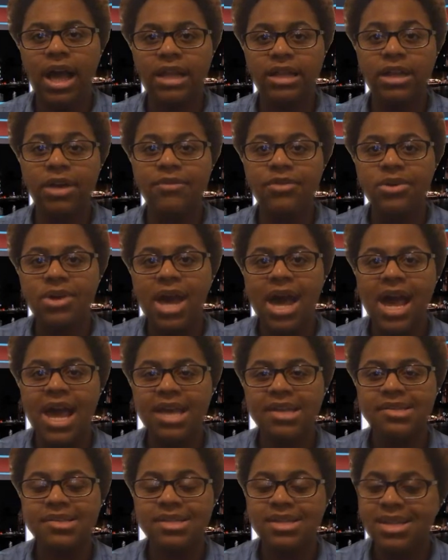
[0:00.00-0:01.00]
I love you
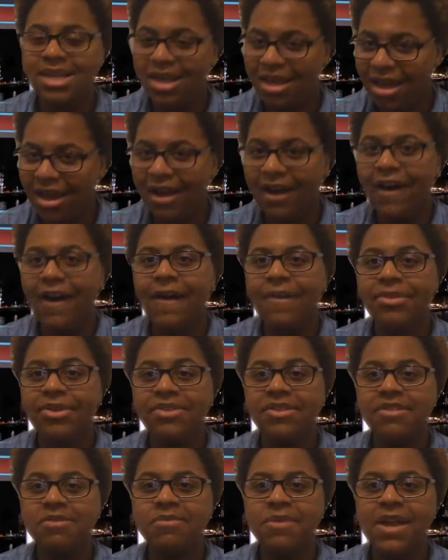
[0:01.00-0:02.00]
guys. Uh,
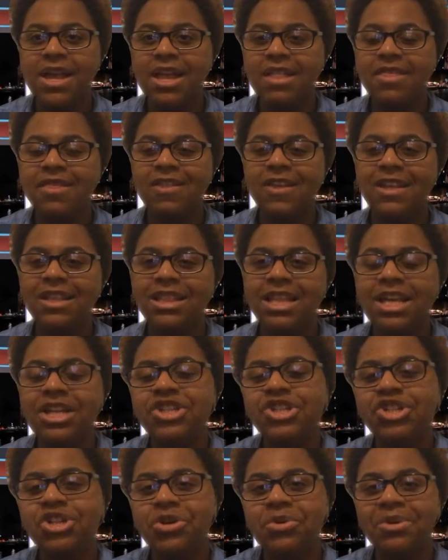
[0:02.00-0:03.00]
this has been The
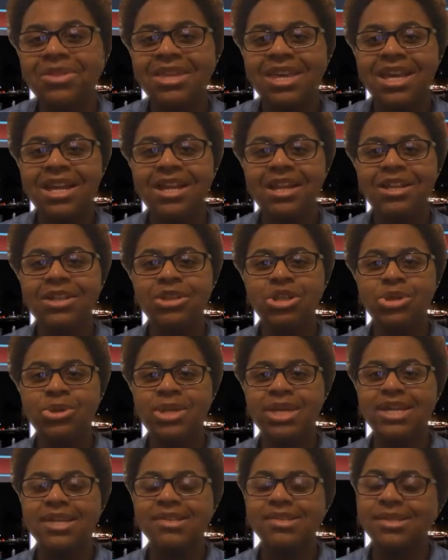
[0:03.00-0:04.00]
Late Show with Kennedy
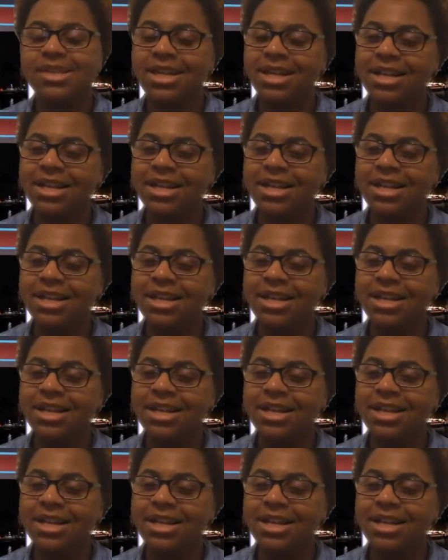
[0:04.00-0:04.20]
Lucas.